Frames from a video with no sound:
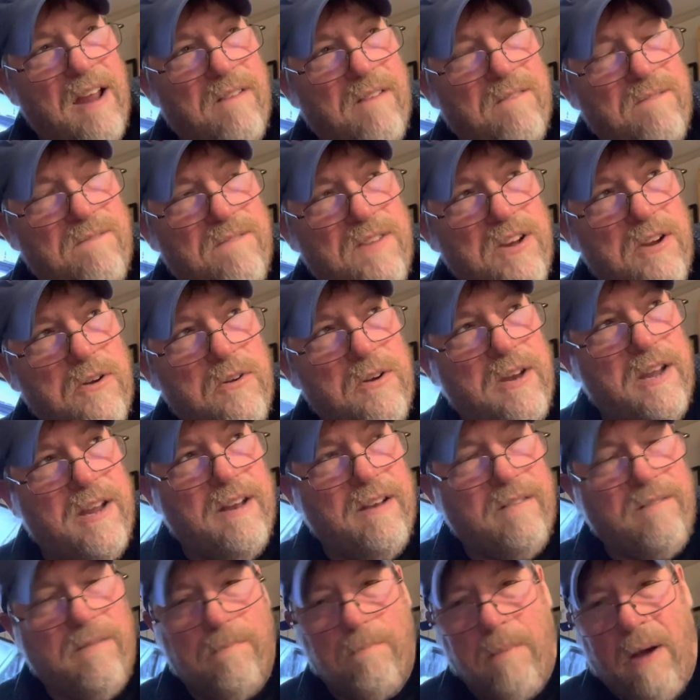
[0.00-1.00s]
viewed
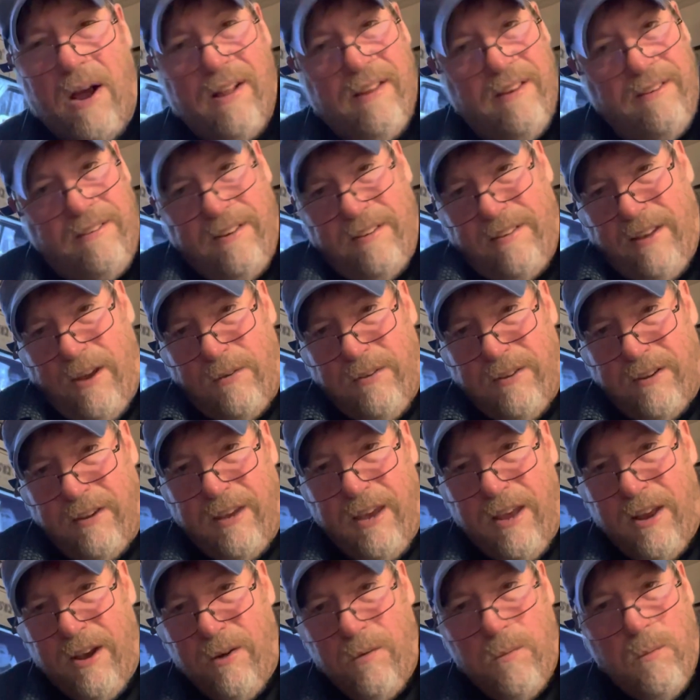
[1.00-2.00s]
it probably since I was a
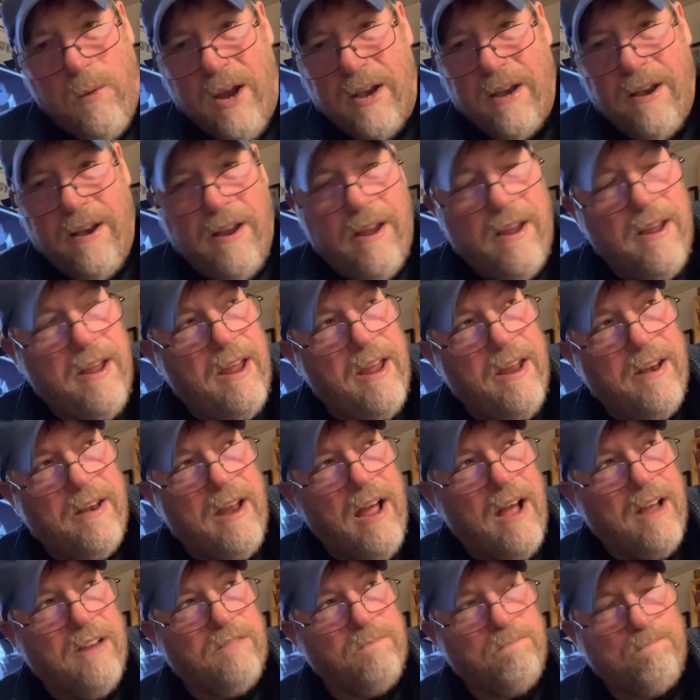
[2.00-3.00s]
kid and rented it, and
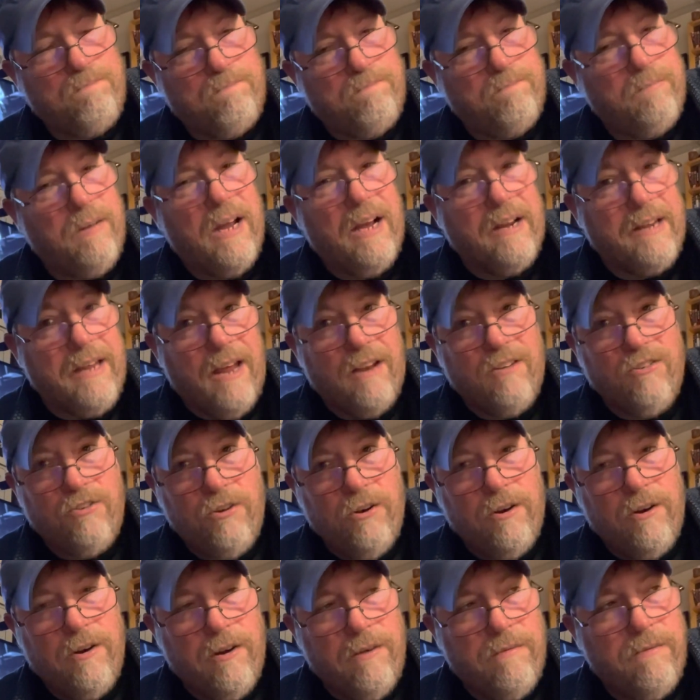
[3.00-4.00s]
I, again,
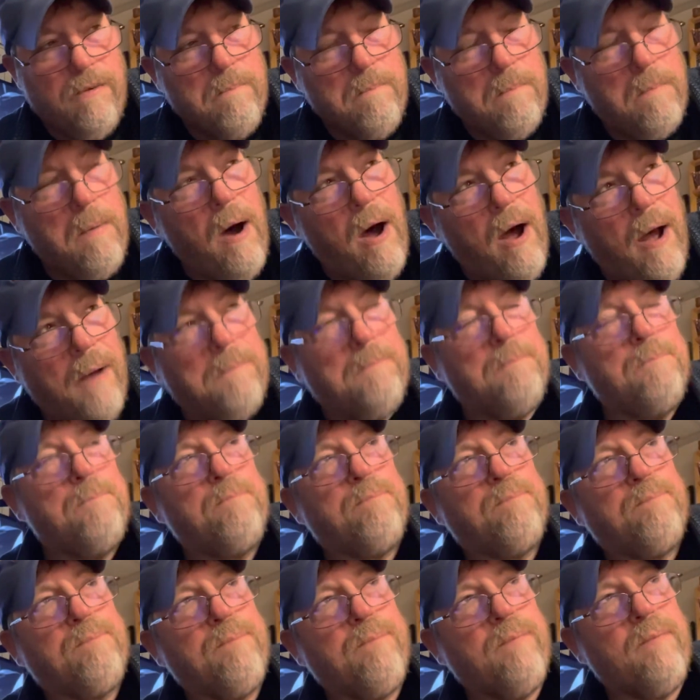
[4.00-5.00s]
shouldn't have, but
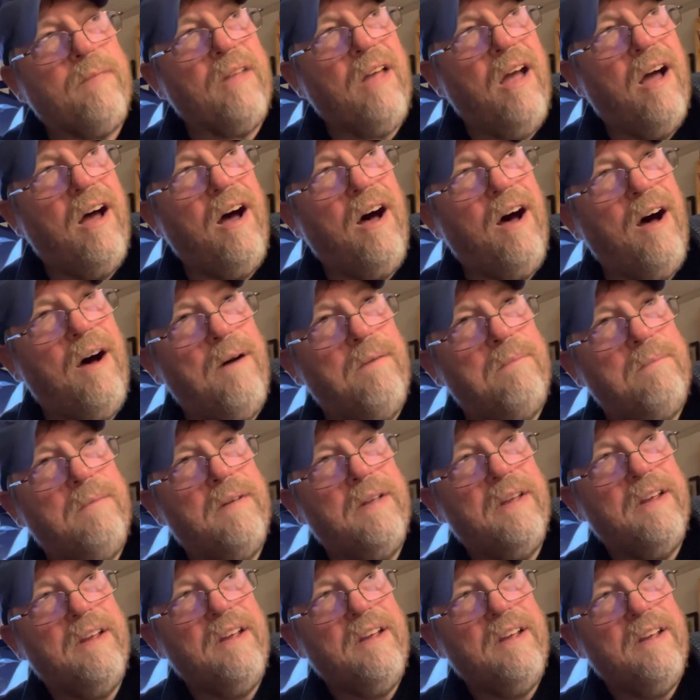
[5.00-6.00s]

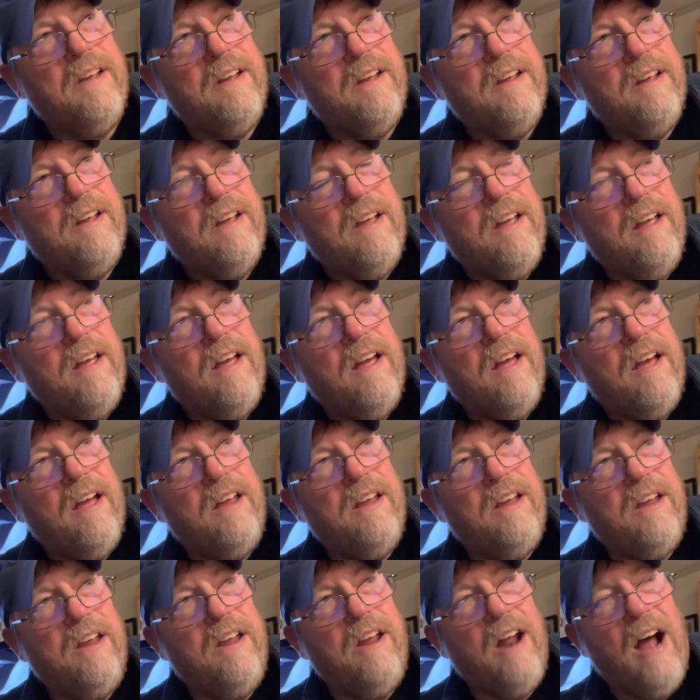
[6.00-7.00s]

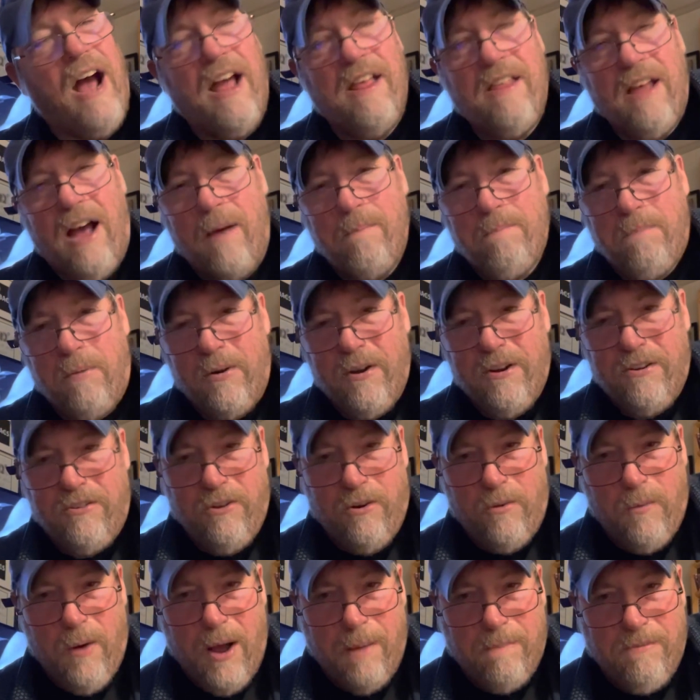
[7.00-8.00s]
I'm pretty
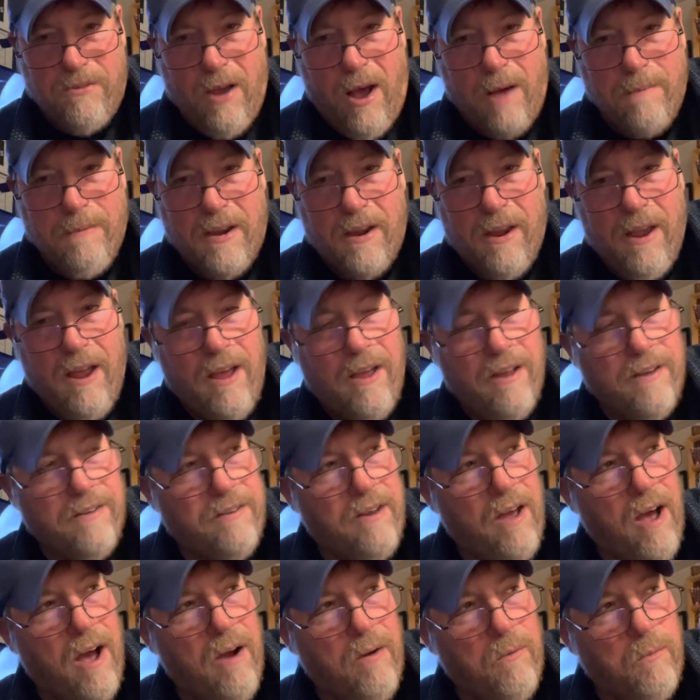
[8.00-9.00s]
sure Rob Zombie has
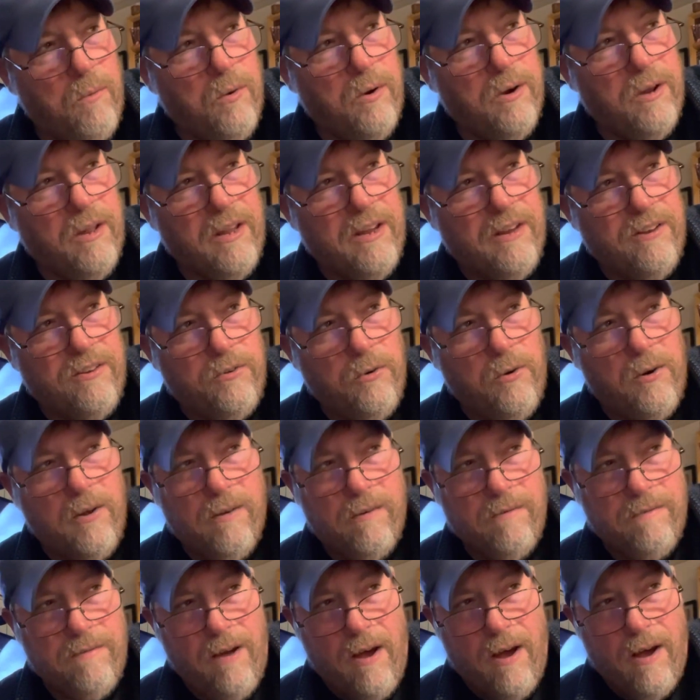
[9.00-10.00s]
really sort
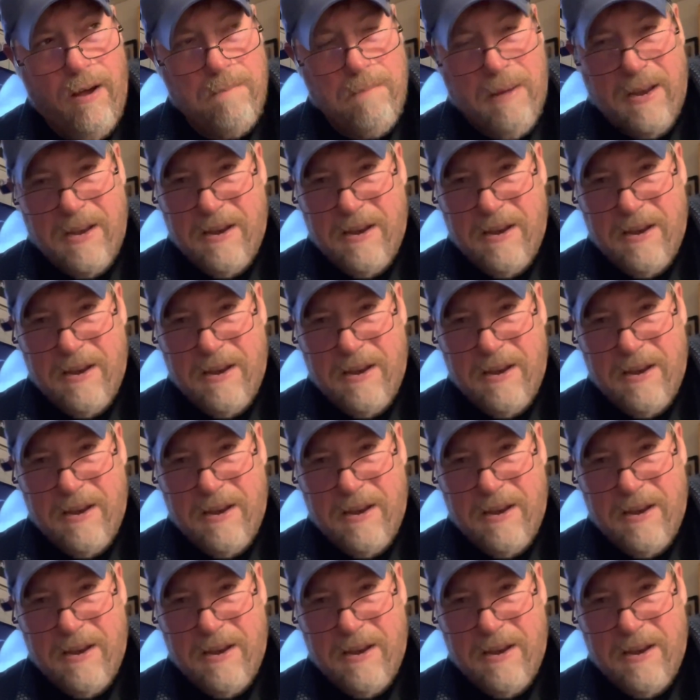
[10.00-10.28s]
of been